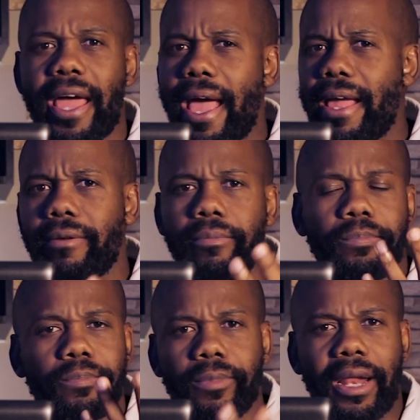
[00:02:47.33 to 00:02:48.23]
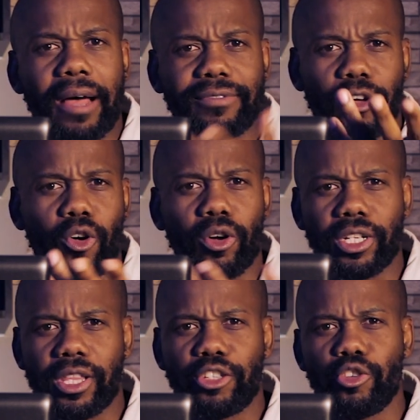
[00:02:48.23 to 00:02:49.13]
and loves the
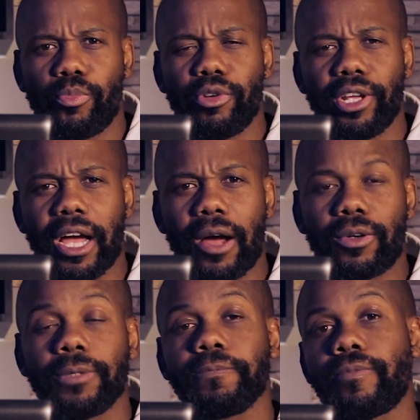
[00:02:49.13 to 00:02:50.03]
content that you're putting out.